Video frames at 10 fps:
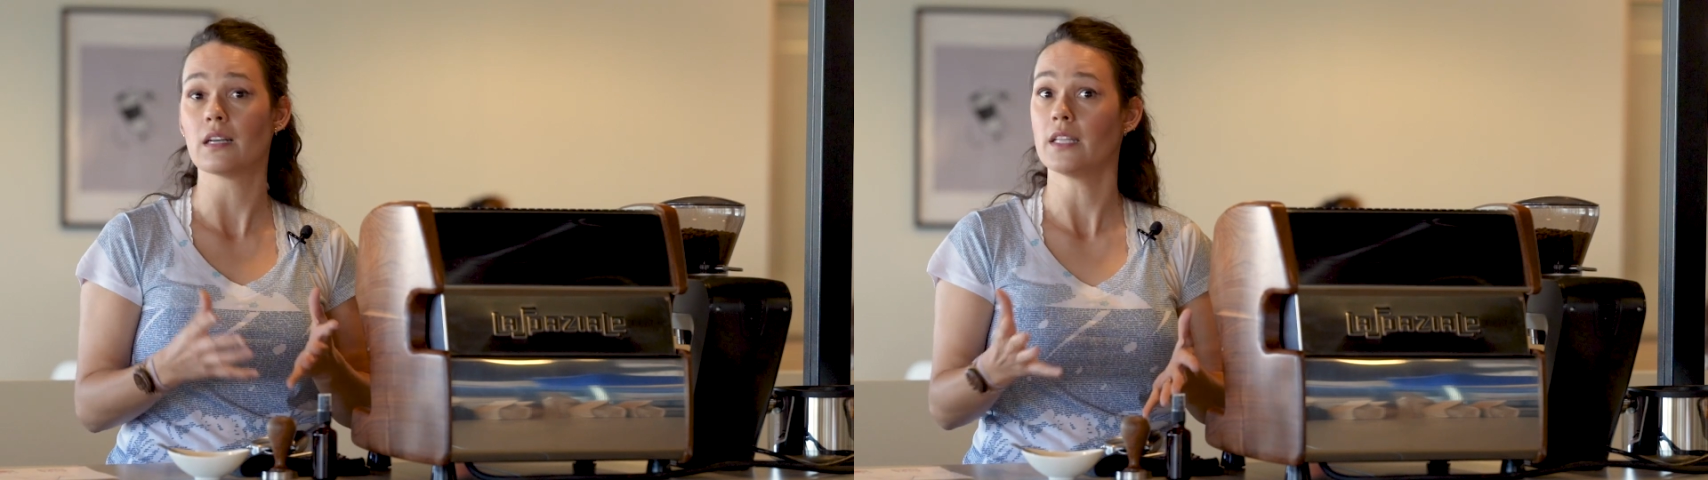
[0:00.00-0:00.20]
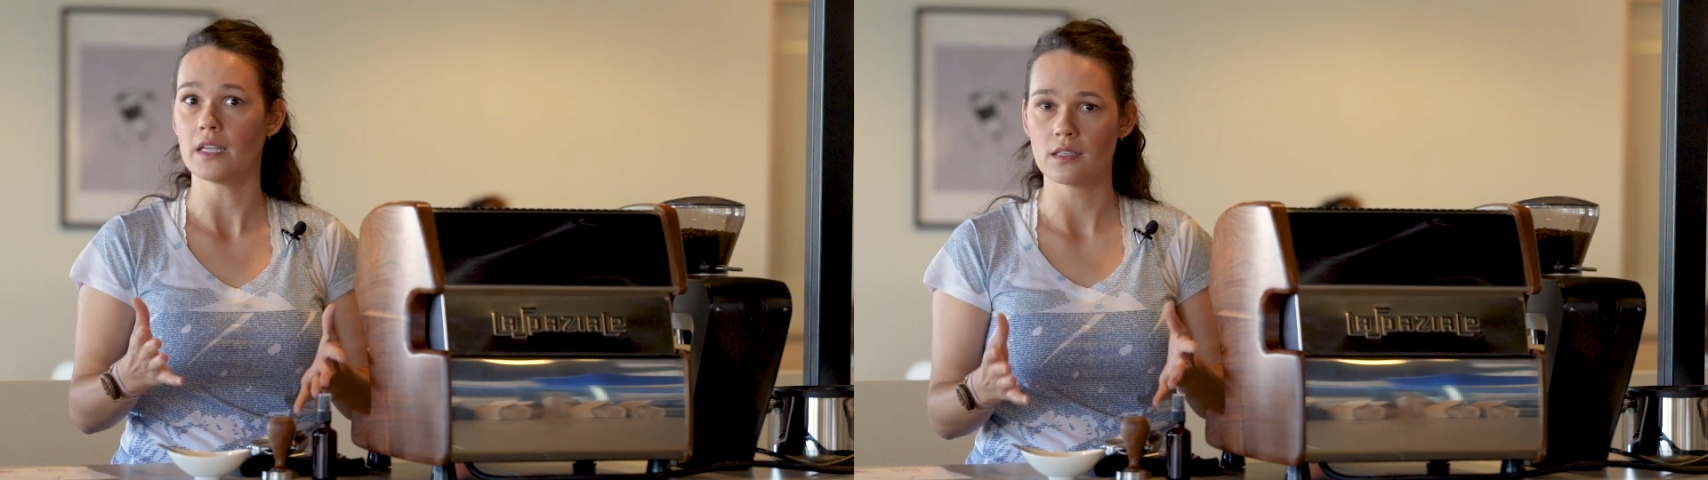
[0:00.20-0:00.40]

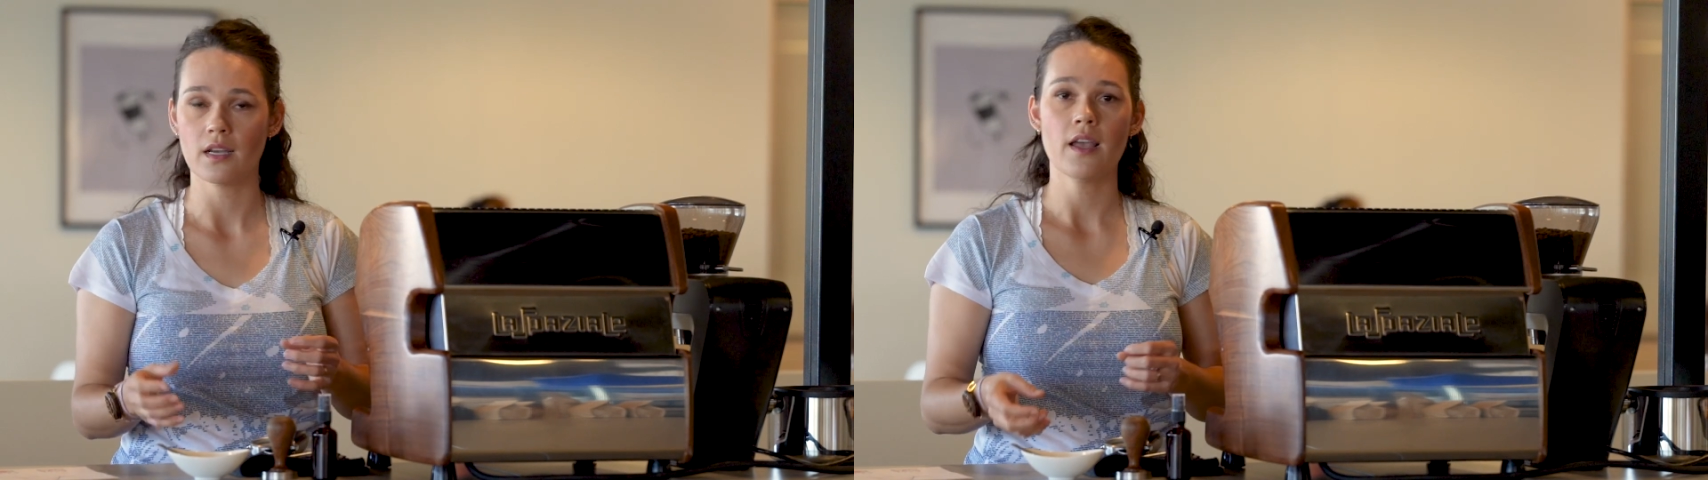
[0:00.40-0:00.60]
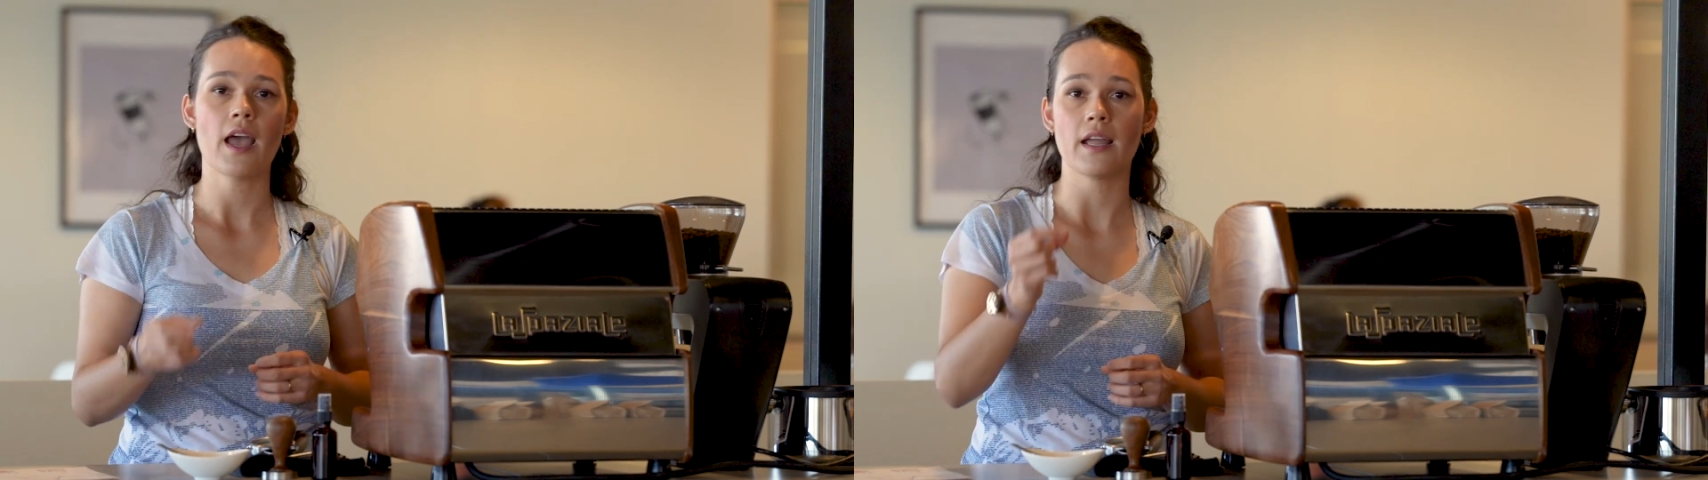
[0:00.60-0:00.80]
clean
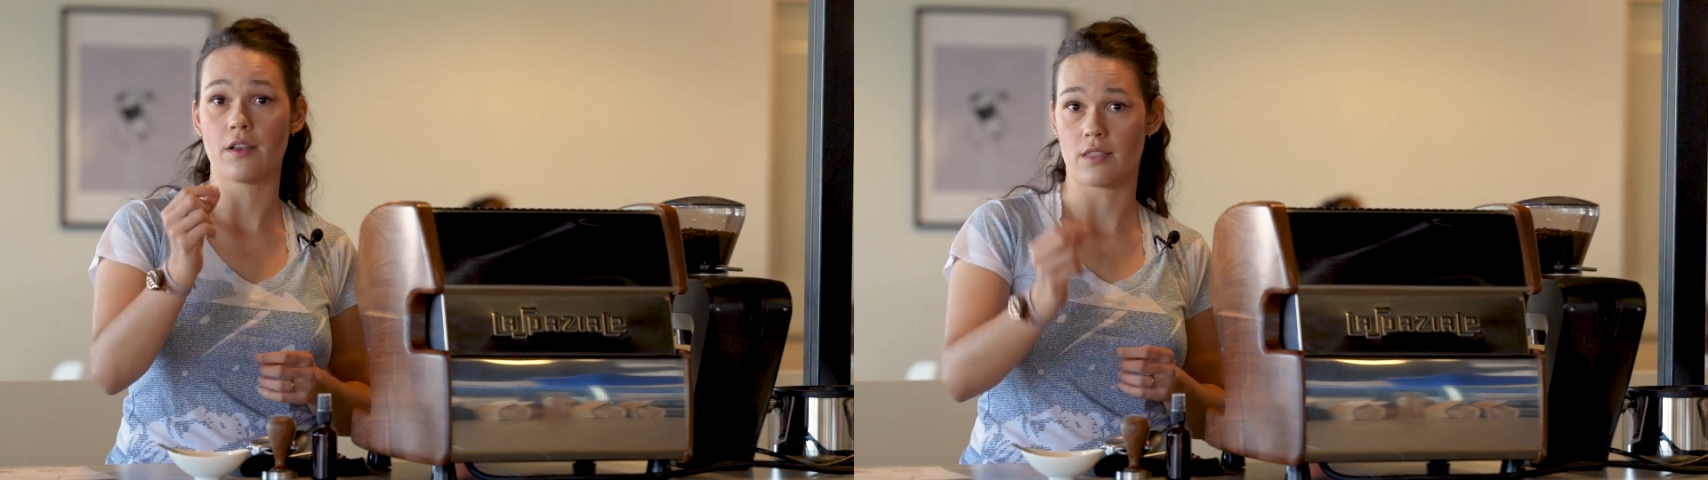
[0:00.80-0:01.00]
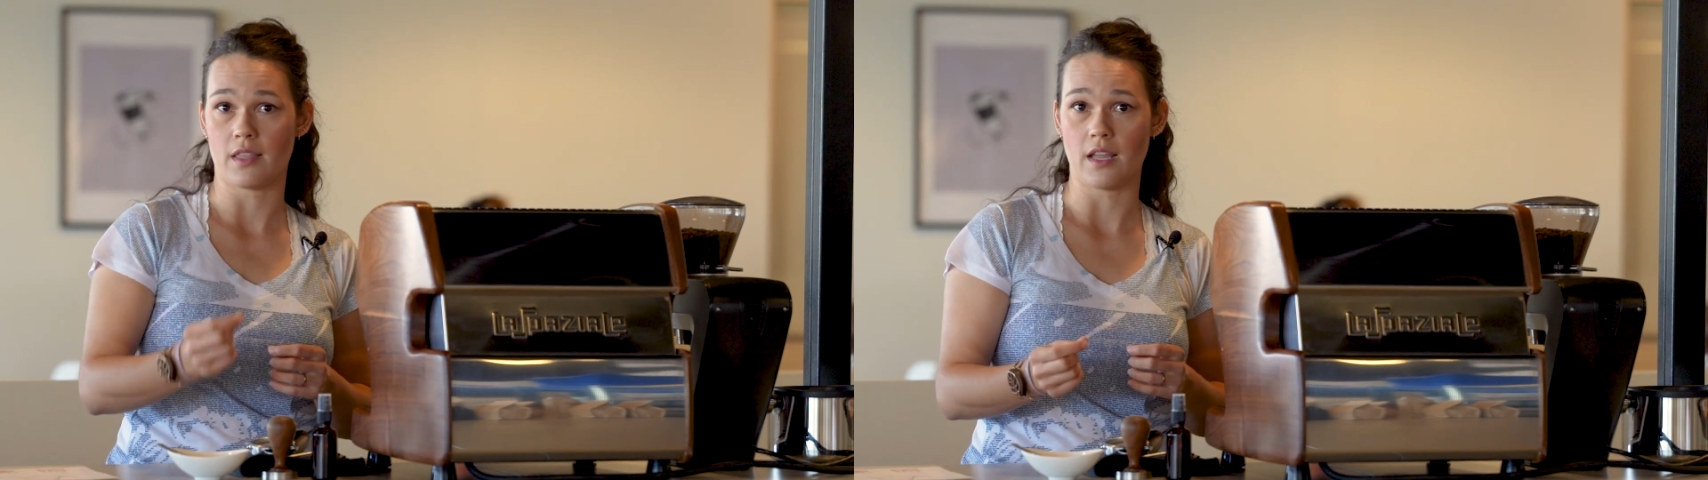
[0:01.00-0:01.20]

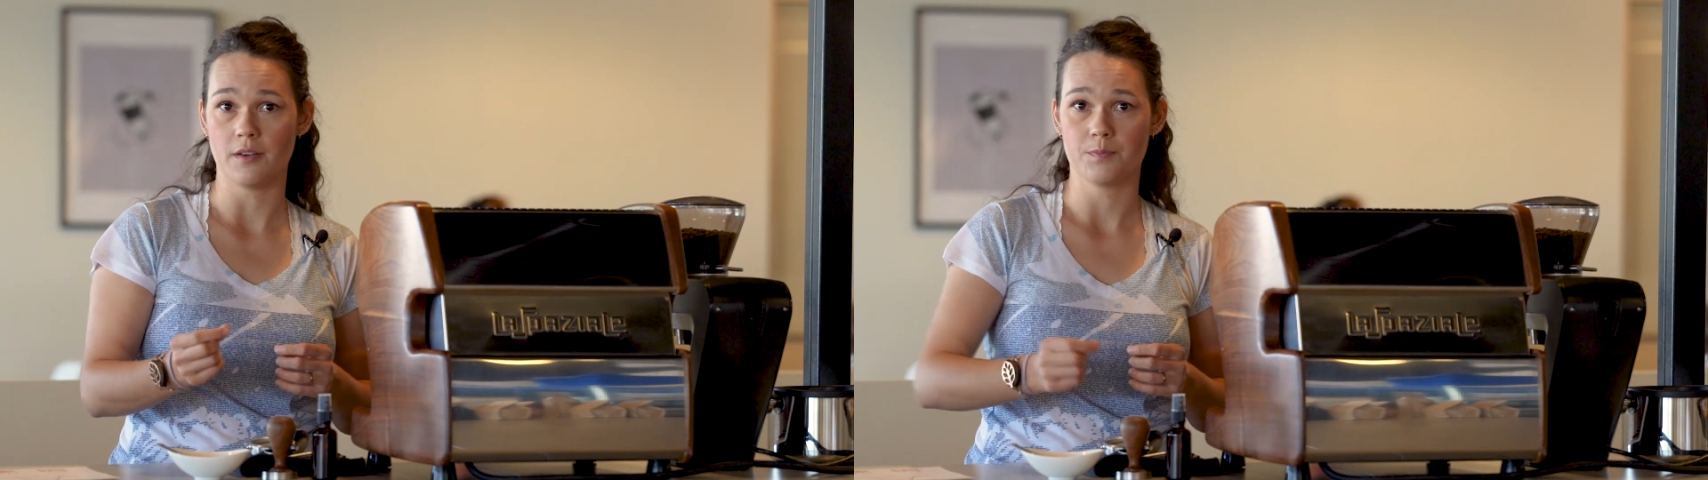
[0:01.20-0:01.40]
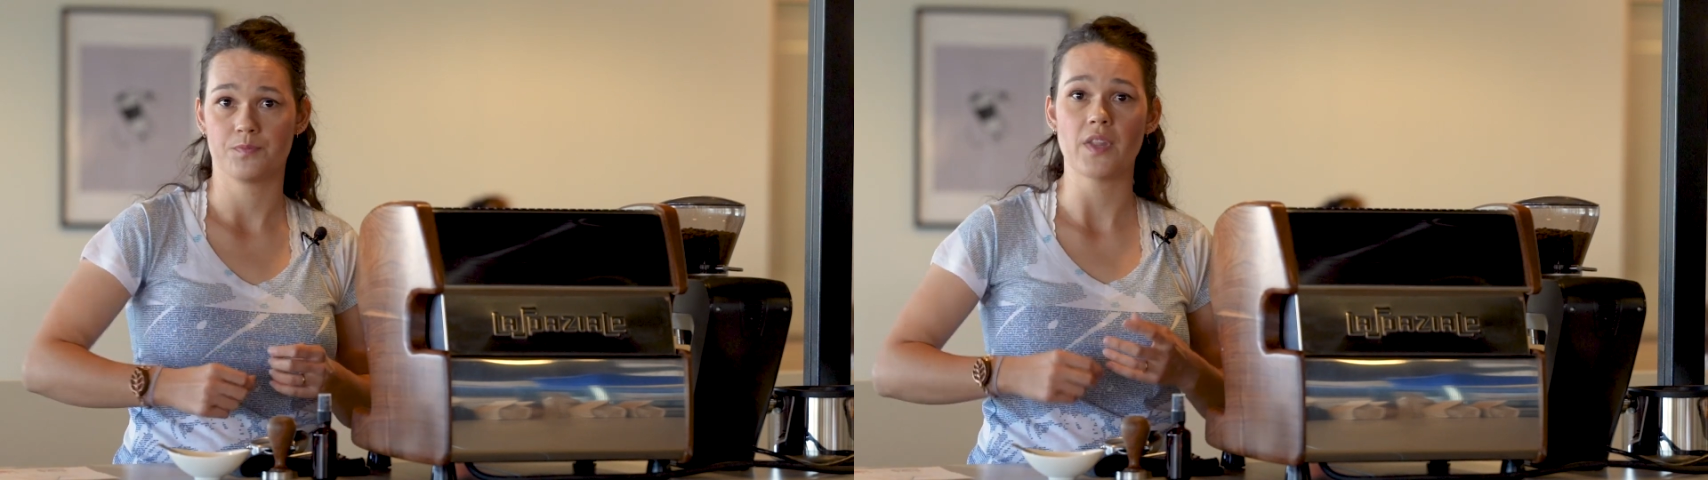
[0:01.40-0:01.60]
and thin.